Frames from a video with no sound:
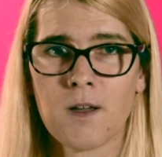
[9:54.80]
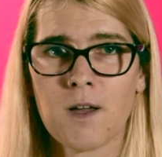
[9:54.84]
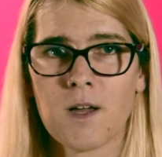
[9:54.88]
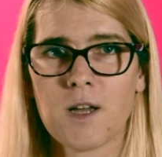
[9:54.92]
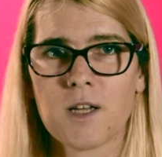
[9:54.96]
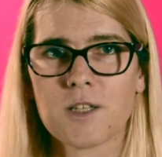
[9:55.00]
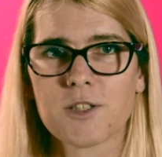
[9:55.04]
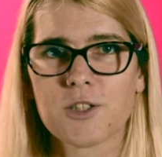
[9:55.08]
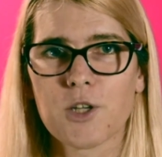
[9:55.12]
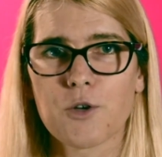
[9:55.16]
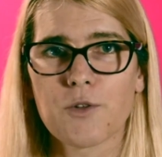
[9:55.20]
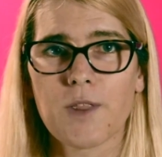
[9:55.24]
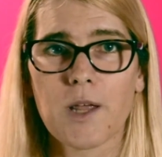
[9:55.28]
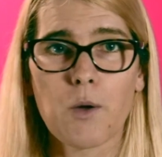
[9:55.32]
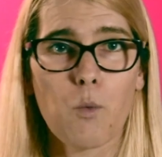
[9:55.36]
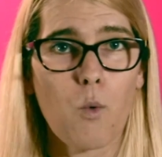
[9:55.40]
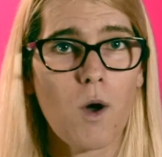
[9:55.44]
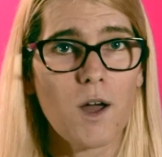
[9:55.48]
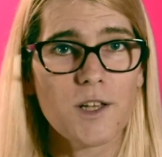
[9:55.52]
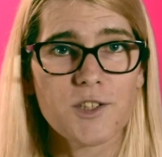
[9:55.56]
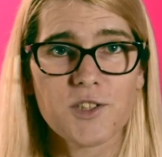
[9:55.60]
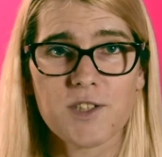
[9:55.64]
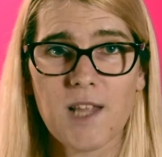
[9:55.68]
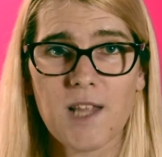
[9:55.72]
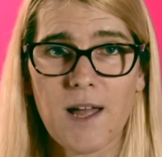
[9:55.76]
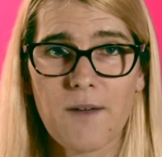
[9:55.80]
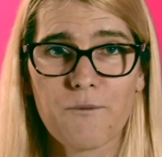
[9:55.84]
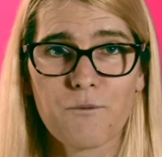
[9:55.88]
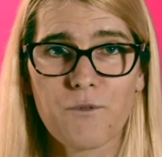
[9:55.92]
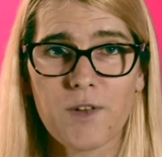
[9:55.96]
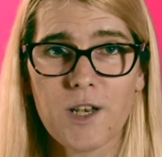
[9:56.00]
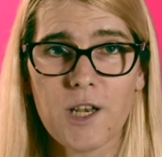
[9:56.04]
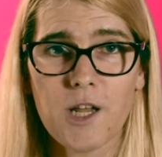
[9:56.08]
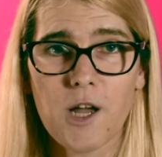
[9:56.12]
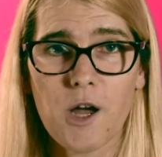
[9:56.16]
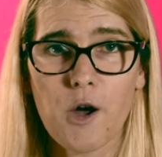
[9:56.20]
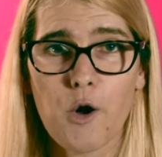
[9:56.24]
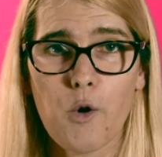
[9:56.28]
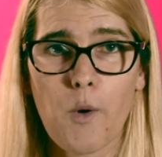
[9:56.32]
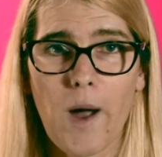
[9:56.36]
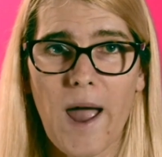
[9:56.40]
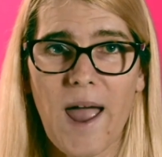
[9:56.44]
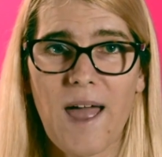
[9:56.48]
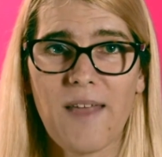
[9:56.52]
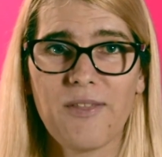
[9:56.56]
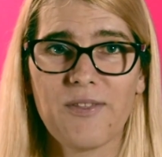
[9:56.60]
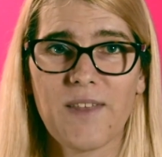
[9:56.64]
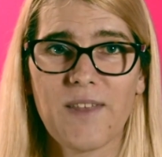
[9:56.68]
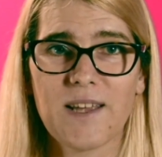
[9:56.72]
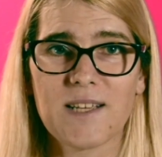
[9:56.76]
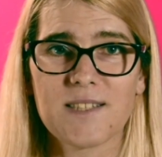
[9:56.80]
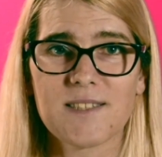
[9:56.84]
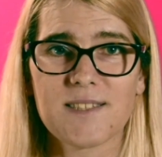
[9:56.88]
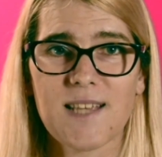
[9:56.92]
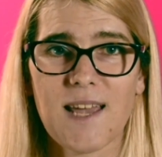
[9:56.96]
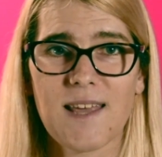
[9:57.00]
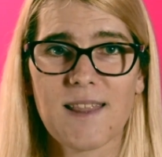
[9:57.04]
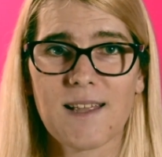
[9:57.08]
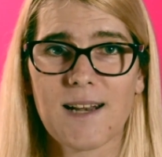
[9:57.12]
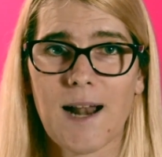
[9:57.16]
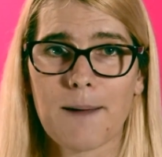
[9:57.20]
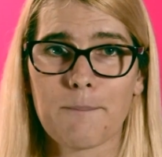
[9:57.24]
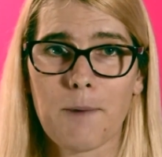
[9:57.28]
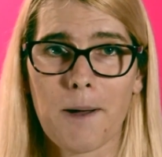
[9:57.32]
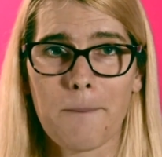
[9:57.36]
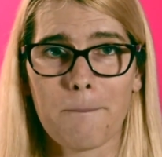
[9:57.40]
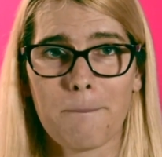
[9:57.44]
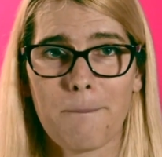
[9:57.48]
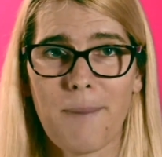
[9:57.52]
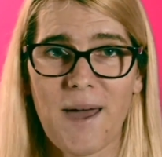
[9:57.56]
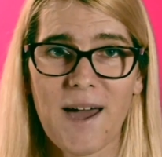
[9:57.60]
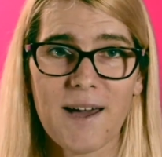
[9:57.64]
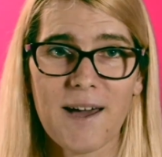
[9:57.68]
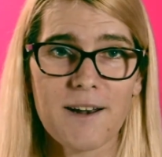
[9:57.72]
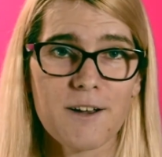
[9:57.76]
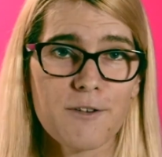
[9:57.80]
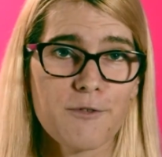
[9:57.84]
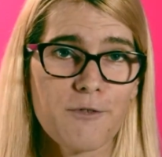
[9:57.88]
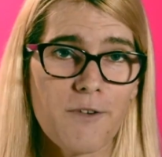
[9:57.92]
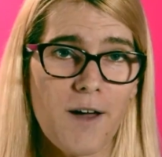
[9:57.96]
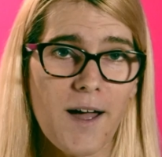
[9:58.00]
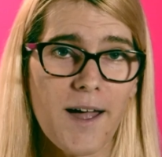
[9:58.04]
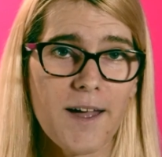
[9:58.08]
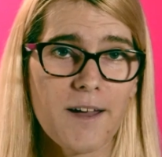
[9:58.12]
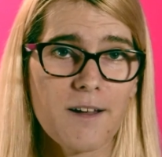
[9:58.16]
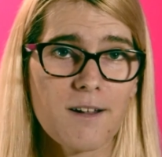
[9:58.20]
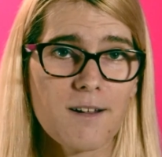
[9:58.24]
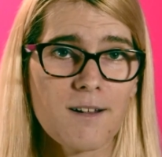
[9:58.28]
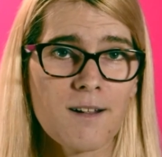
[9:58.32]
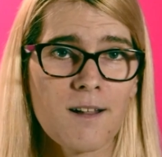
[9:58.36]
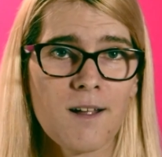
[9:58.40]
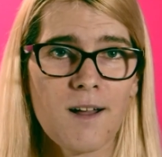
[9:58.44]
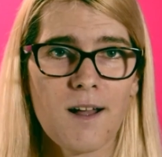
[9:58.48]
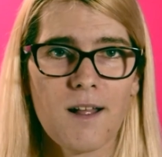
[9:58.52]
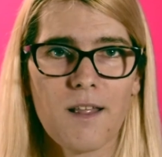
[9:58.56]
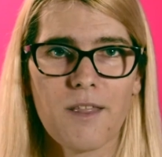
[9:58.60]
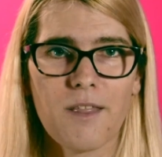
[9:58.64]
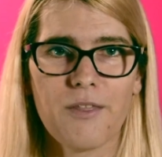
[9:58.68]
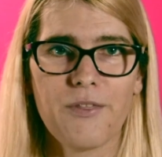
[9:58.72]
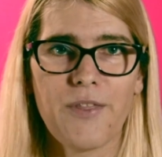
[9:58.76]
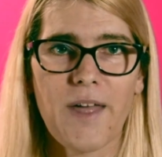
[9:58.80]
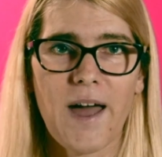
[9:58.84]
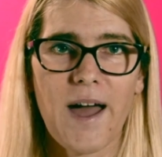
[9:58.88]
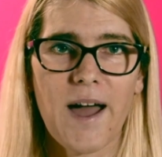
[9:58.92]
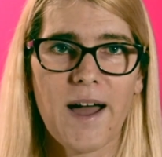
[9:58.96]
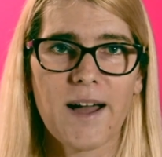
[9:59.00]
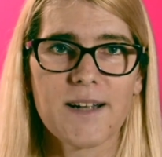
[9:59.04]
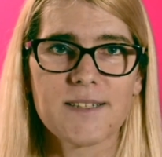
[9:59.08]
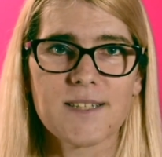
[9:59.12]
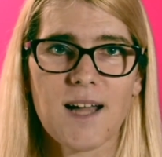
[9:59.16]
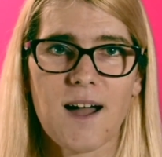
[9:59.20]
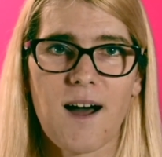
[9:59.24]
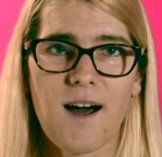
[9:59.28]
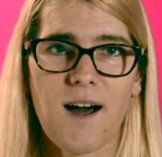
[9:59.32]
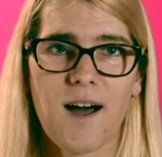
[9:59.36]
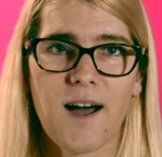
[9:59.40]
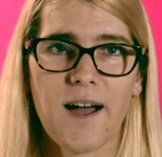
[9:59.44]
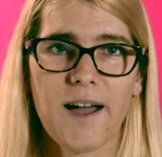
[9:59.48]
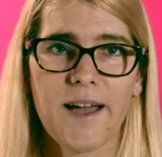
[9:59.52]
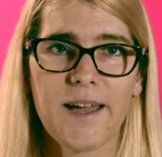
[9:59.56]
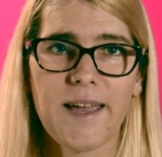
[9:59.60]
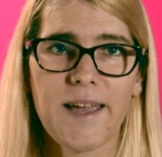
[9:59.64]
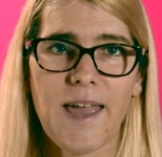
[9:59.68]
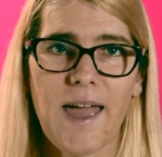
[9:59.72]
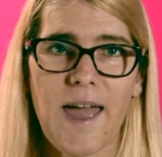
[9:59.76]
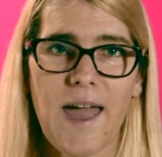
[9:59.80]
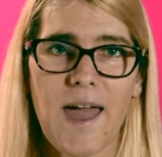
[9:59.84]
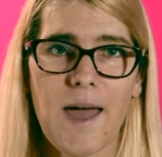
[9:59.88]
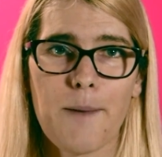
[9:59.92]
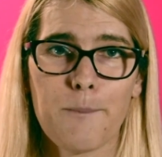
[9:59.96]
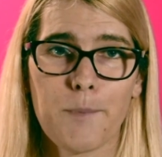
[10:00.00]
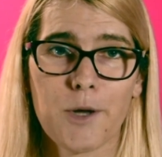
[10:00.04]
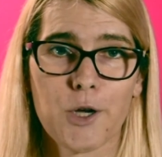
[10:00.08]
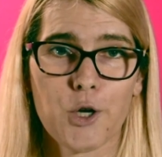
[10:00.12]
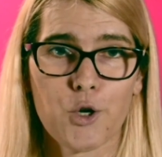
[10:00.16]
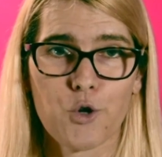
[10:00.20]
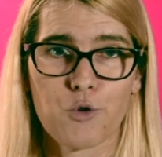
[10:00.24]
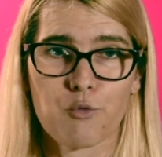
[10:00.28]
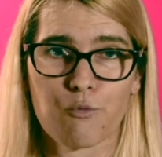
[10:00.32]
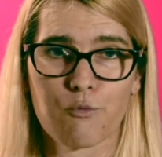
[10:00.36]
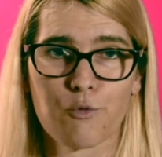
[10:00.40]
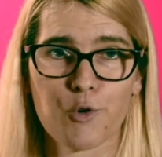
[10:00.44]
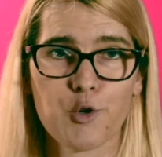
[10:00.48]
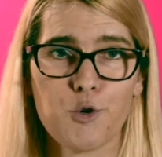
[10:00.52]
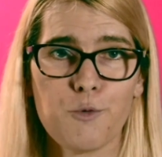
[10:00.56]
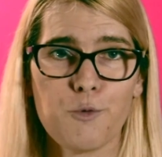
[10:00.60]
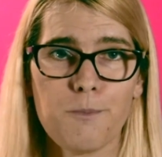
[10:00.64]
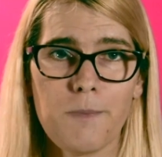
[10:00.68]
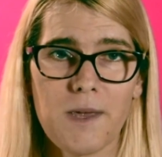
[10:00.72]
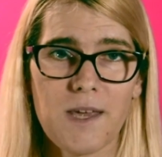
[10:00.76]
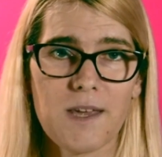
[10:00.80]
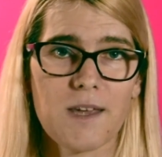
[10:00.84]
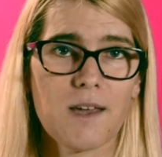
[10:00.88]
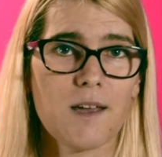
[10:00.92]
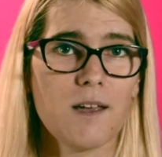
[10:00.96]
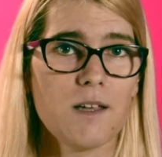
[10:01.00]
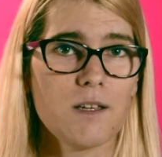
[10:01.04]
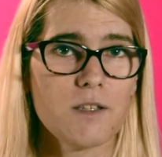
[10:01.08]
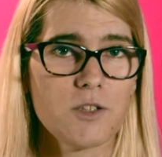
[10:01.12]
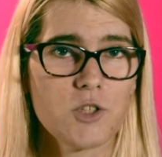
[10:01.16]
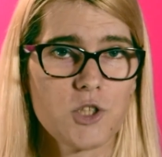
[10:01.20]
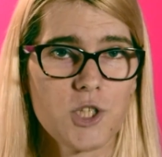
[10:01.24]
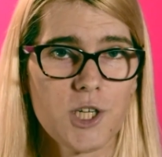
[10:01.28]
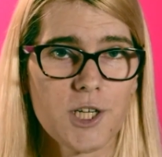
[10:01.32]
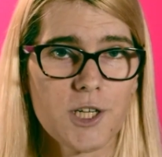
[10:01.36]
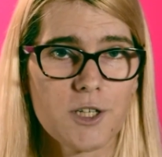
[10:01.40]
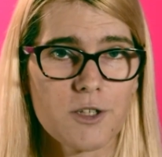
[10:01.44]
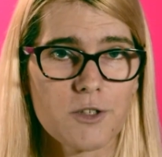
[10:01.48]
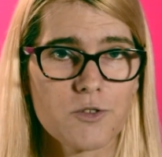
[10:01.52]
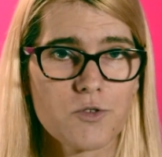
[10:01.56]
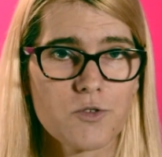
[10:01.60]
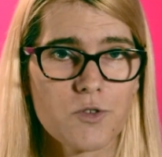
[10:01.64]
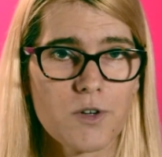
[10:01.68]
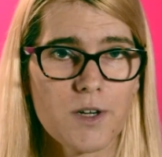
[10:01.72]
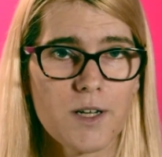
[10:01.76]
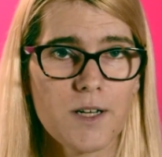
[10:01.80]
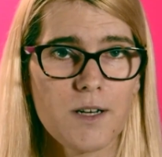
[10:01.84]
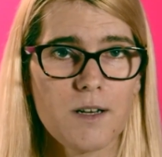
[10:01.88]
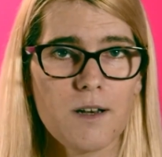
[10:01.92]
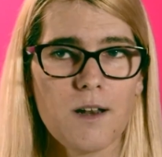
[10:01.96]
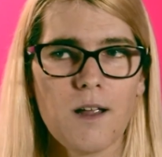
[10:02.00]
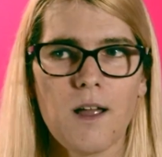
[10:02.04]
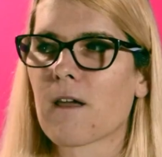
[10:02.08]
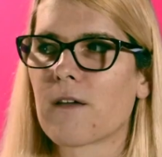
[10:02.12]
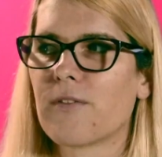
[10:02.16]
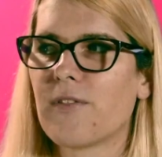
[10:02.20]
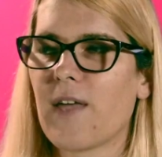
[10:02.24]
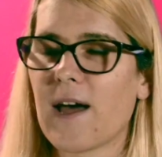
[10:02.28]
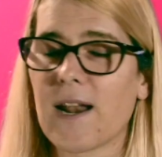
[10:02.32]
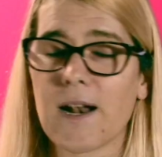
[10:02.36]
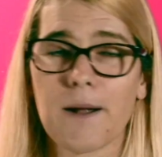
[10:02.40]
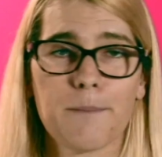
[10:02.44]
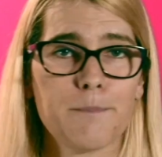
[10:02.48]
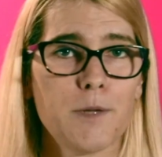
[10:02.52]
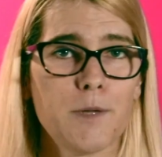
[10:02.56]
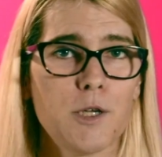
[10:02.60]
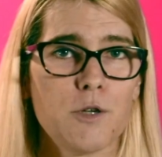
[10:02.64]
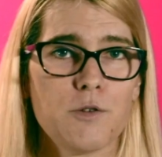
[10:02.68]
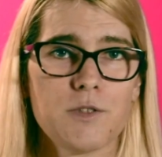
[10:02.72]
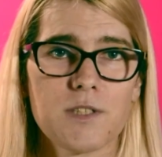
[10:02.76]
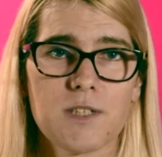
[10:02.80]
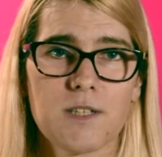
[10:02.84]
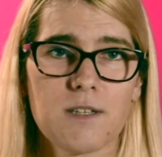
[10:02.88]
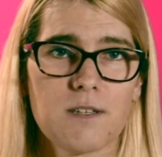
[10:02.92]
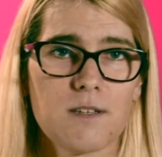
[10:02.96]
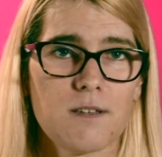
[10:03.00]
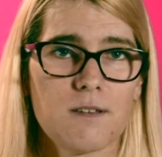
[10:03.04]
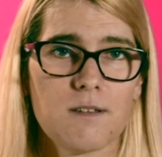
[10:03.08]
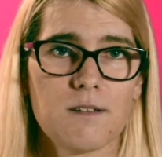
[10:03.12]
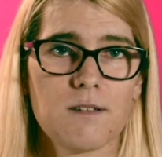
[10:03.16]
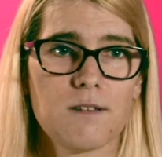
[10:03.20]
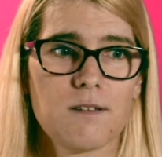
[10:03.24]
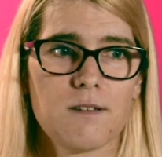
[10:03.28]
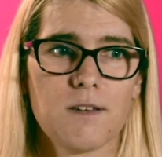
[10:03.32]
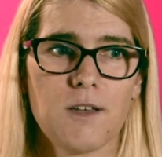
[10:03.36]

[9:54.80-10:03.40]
So they watch that video and they say that I'm a pedophile, that I am grooming children, that I'm using,